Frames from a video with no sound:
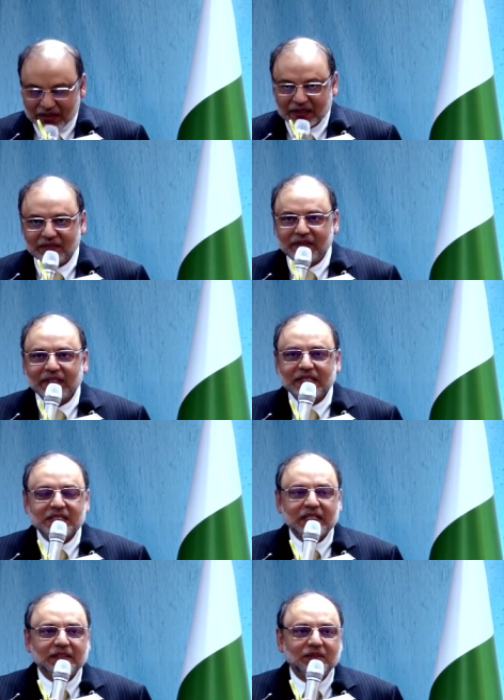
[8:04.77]

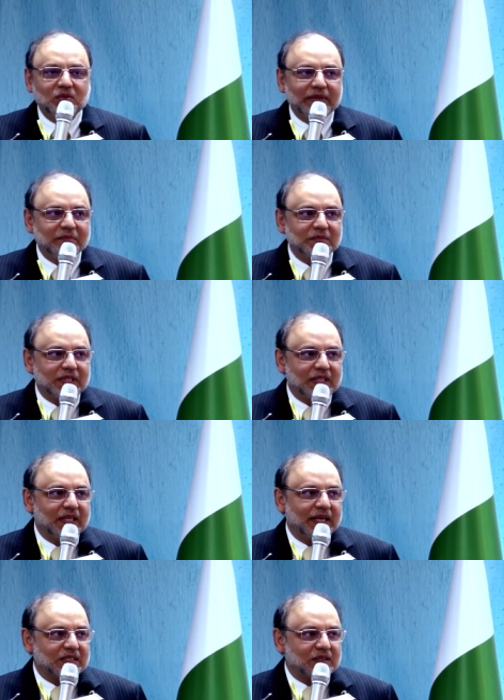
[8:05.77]
Governance at
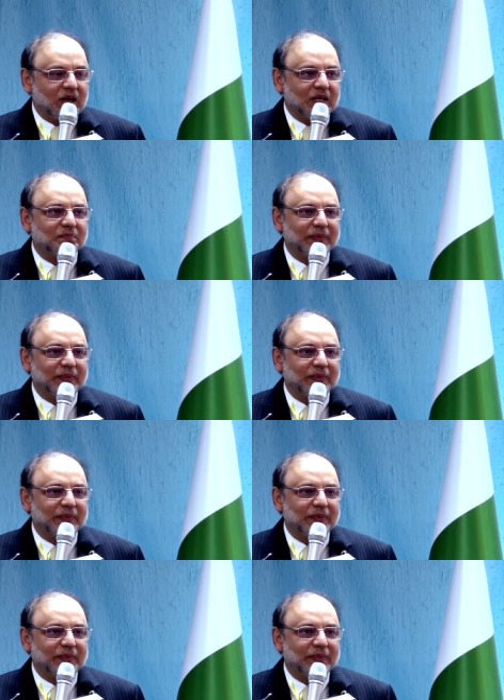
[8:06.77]
UMT has not